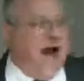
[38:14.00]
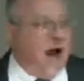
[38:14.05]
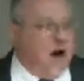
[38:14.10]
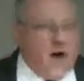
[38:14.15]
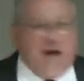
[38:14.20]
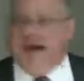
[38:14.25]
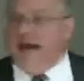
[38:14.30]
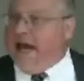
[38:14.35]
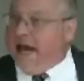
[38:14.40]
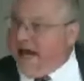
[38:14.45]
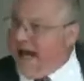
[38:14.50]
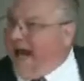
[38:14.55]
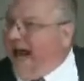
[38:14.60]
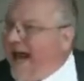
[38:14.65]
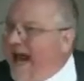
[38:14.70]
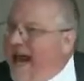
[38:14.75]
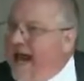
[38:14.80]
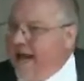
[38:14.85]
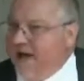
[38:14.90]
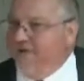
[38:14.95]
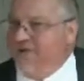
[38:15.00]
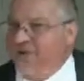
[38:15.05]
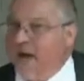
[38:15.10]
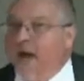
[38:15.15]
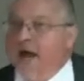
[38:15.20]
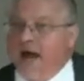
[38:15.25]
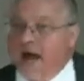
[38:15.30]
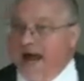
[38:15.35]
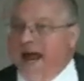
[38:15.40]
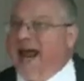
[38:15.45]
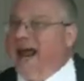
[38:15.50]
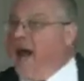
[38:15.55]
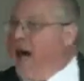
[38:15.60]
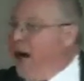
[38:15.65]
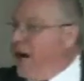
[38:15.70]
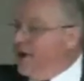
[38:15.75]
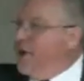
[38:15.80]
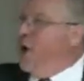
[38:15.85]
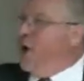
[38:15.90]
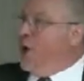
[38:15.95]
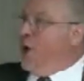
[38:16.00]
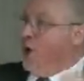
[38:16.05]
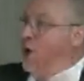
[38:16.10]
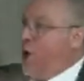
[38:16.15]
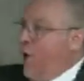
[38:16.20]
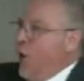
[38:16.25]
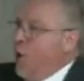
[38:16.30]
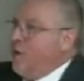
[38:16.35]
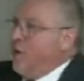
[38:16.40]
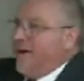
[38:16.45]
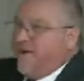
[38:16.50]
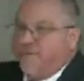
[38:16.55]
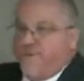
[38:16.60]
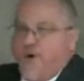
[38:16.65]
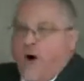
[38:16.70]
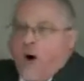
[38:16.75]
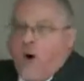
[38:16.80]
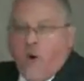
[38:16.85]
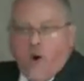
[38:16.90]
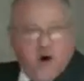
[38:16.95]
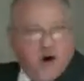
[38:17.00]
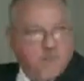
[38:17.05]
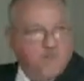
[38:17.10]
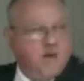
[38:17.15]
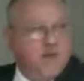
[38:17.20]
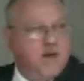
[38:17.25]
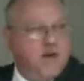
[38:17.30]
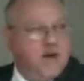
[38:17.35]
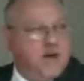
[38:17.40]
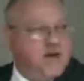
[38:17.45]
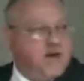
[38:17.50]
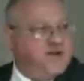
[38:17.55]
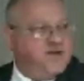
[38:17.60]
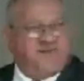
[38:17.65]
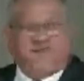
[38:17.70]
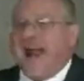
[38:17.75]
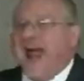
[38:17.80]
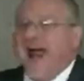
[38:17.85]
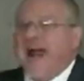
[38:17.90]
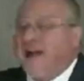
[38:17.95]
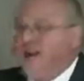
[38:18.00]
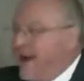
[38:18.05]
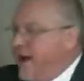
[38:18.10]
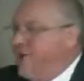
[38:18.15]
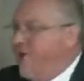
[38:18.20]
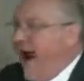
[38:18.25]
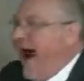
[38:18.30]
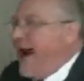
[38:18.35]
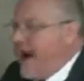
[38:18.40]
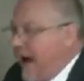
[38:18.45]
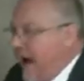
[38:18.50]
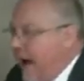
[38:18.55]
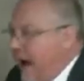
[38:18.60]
There he is in human form. Standing right